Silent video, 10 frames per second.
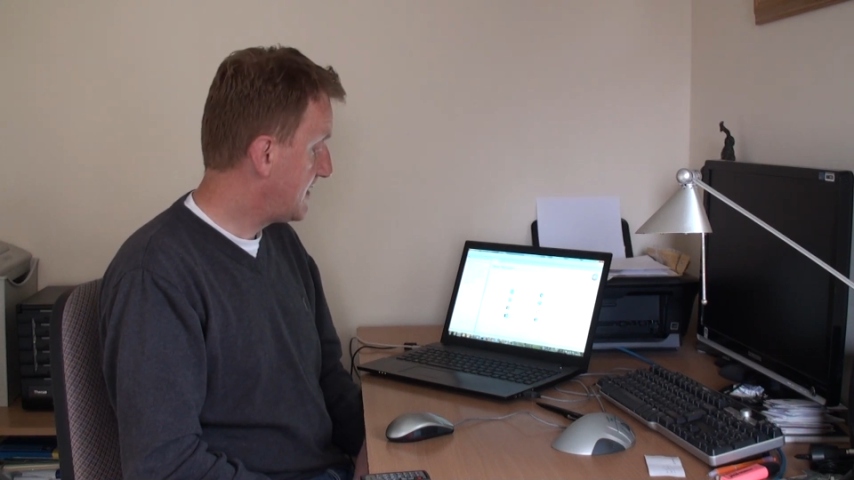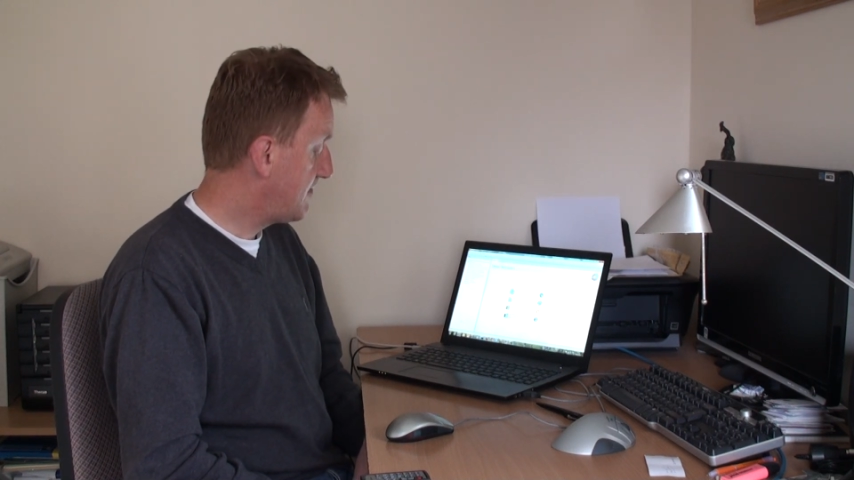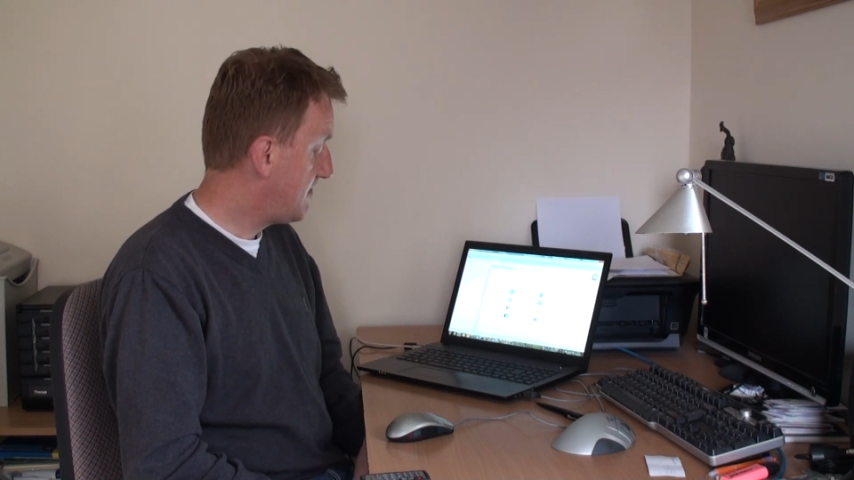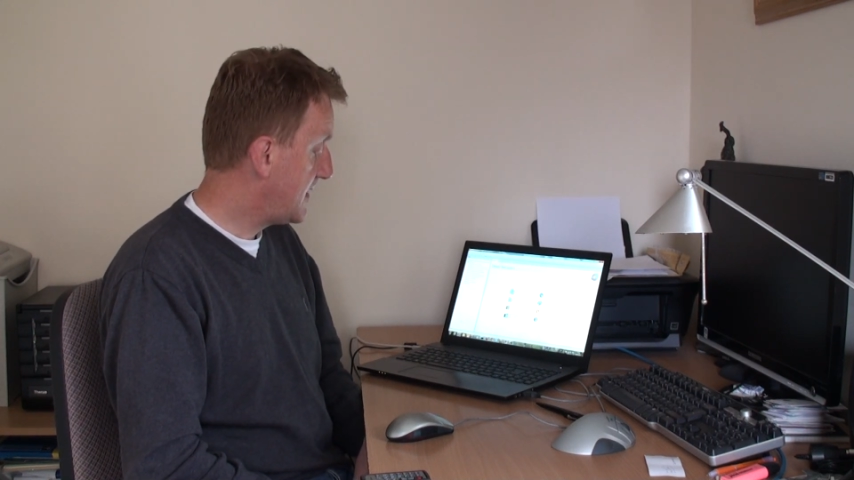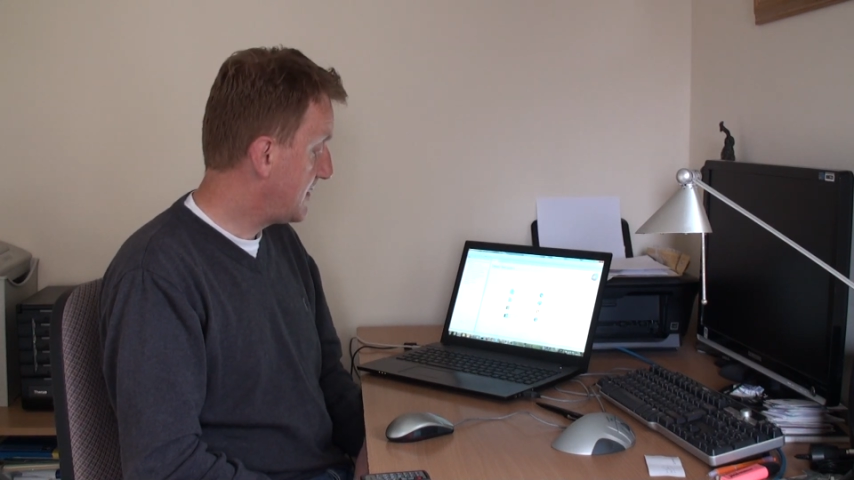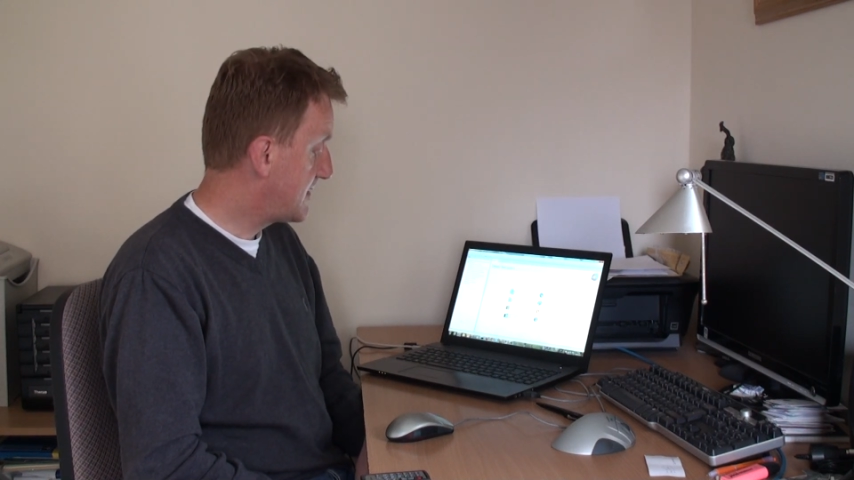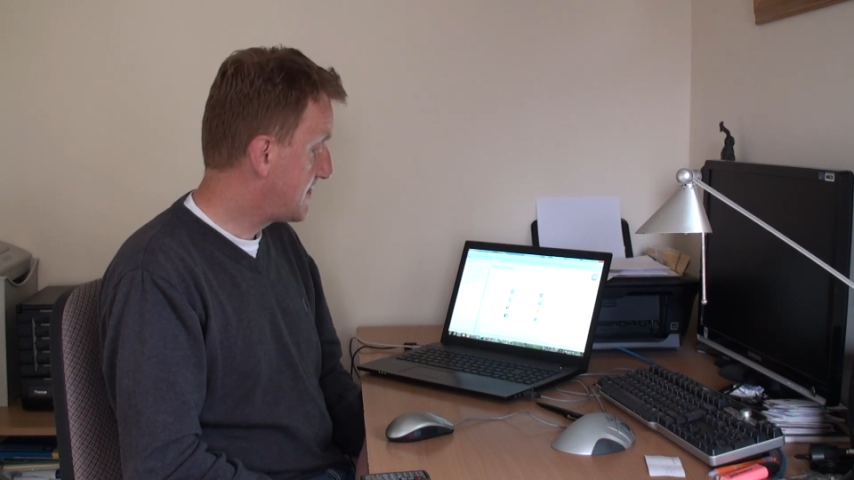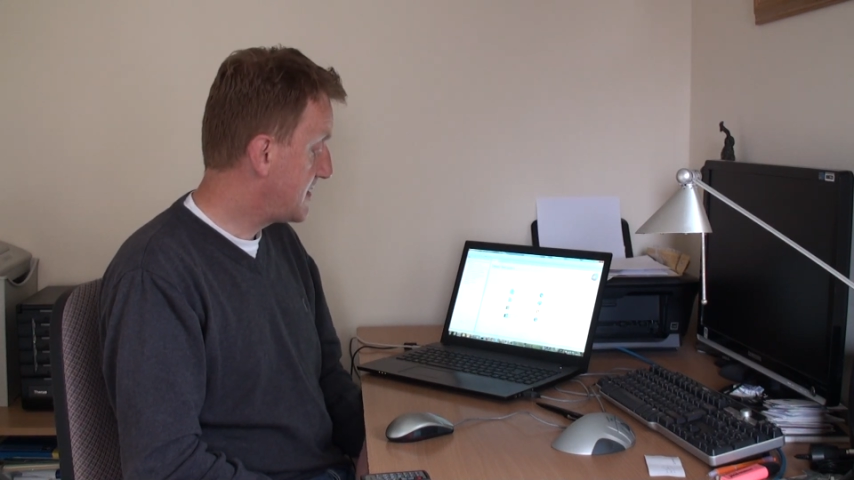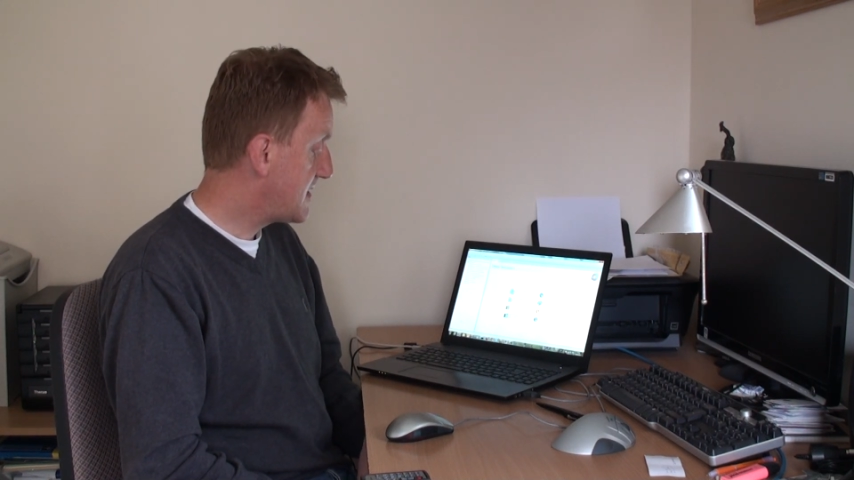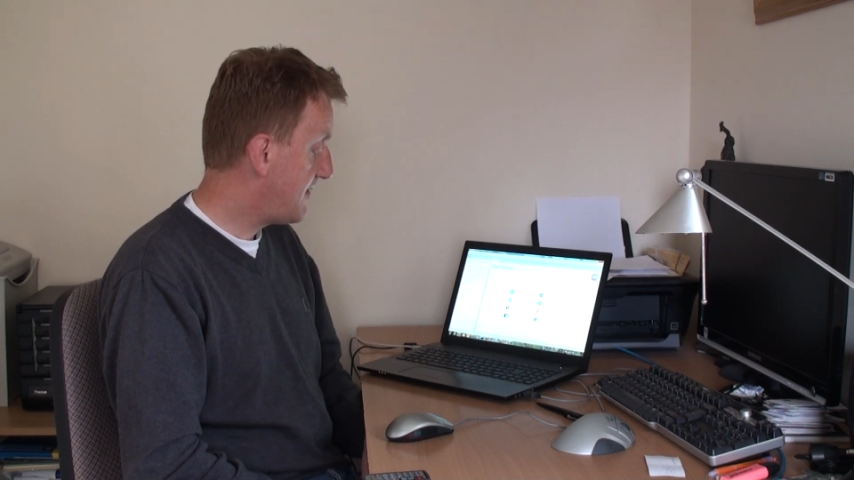I might
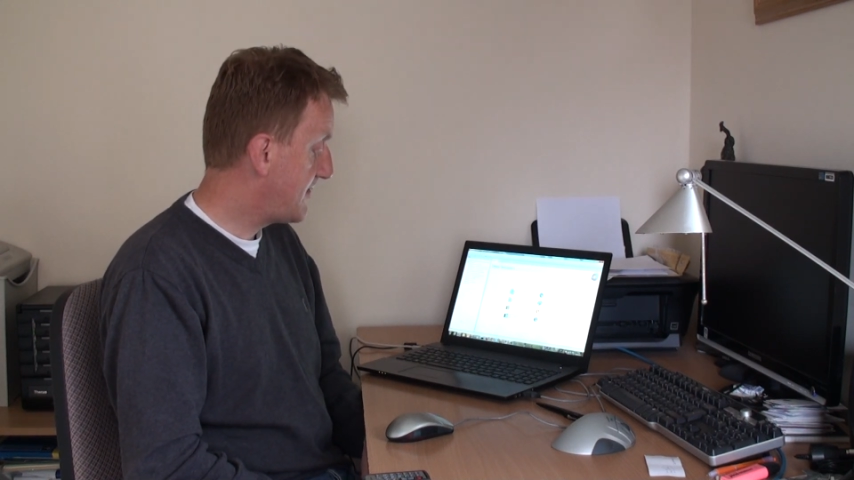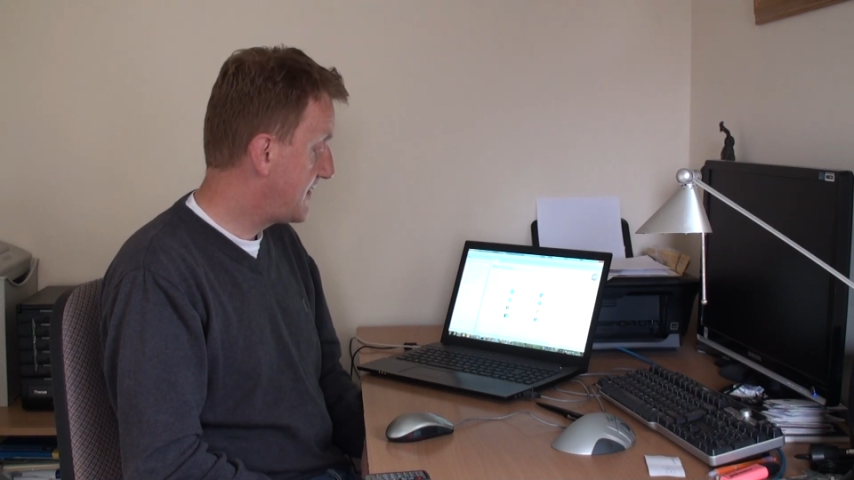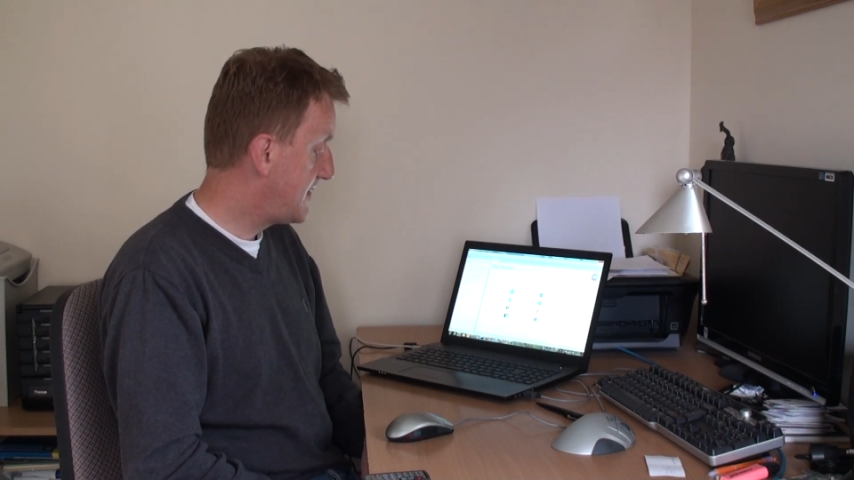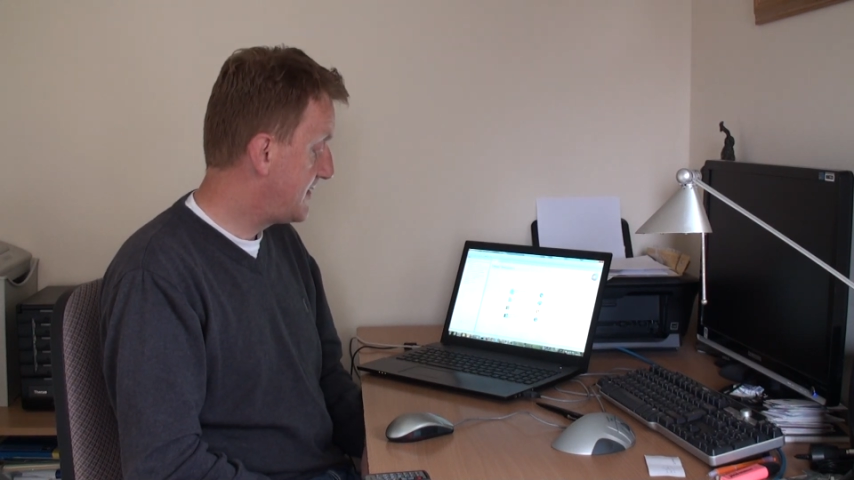switch off